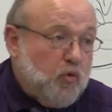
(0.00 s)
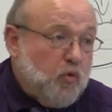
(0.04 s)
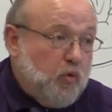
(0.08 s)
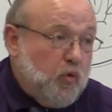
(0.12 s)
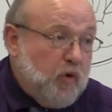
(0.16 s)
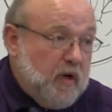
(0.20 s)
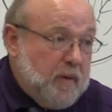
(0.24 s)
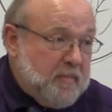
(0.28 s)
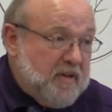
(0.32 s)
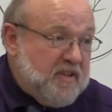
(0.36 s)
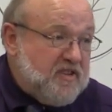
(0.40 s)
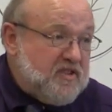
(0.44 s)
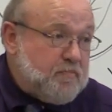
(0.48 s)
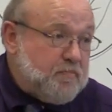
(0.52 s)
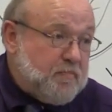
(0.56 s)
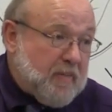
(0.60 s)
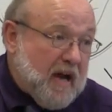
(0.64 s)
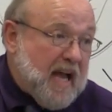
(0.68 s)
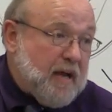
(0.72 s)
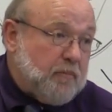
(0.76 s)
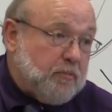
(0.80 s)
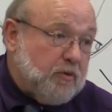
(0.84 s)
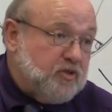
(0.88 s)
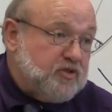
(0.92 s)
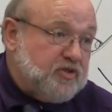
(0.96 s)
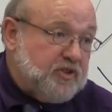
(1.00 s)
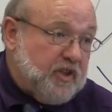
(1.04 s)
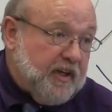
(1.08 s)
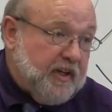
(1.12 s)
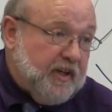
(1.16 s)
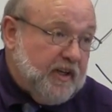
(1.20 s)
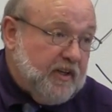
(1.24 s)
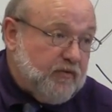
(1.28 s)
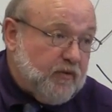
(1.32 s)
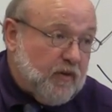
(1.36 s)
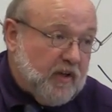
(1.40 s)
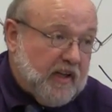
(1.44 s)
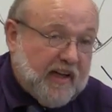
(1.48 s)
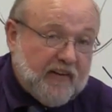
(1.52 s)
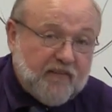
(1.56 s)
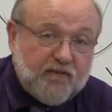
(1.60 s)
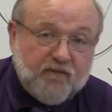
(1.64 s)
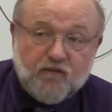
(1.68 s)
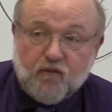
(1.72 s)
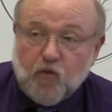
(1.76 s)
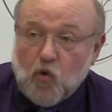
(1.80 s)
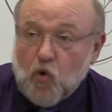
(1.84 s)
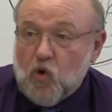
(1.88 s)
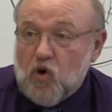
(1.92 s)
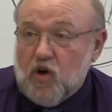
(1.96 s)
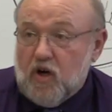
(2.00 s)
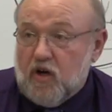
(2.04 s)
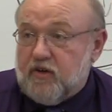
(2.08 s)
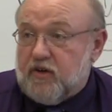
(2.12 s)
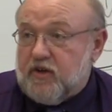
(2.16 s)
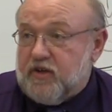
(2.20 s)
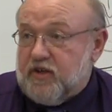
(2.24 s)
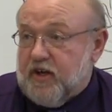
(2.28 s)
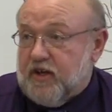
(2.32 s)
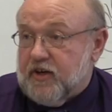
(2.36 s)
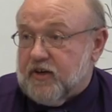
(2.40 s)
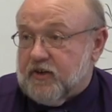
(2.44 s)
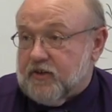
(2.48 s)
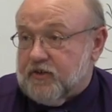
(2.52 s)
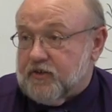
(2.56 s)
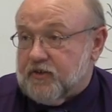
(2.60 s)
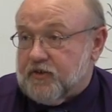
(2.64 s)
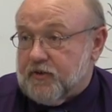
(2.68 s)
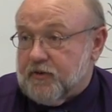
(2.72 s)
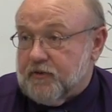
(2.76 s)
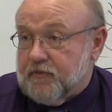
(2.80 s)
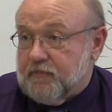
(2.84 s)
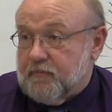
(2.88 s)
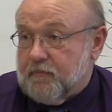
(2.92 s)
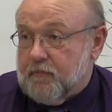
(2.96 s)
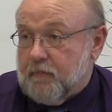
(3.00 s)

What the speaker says: women's Bible study for like 400 years.